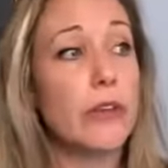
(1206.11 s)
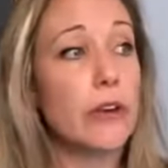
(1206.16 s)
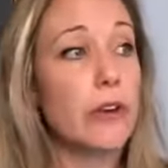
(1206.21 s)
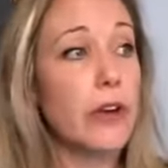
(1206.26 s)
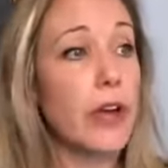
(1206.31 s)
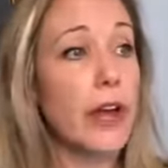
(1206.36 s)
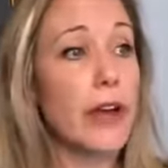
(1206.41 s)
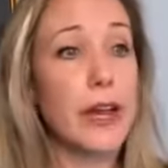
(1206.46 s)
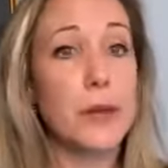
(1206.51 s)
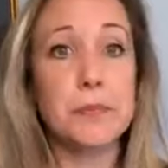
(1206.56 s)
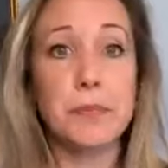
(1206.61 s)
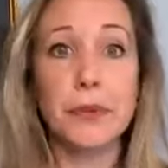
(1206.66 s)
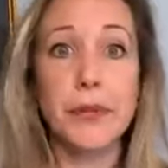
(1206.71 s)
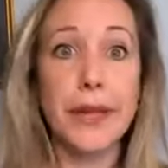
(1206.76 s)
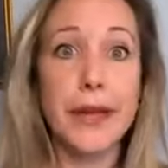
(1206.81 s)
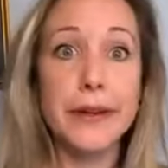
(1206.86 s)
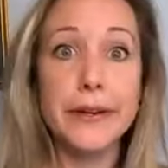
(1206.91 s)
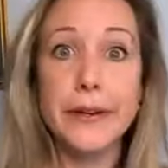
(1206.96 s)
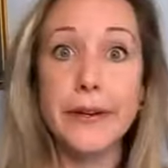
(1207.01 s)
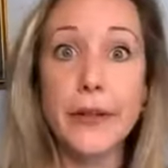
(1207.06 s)
or not I
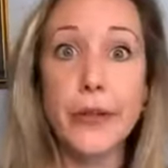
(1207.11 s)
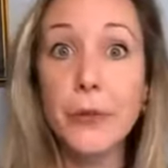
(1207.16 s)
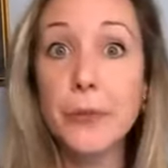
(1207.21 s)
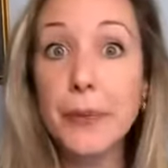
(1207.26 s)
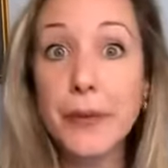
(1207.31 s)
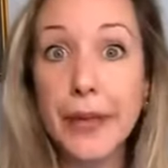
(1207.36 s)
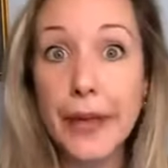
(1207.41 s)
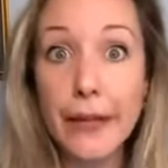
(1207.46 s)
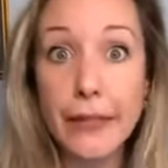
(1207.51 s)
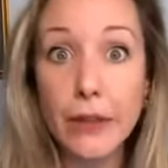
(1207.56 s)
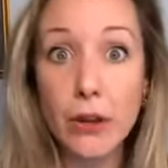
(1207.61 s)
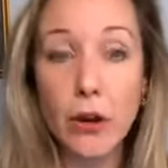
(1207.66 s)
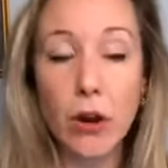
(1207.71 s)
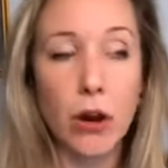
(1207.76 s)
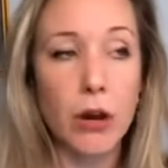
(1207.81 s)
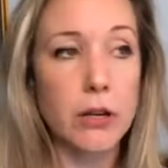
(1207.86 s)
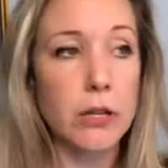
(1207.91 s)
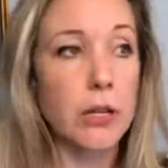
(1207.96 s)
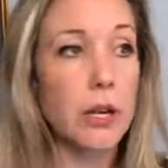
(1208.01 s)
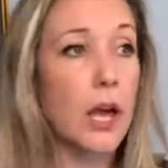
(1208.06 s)
plant another plant in the
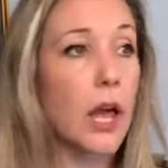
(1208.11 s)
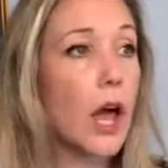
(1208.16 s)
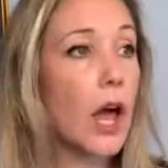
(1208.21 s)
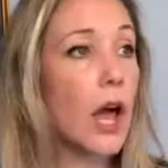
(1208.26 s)
garden.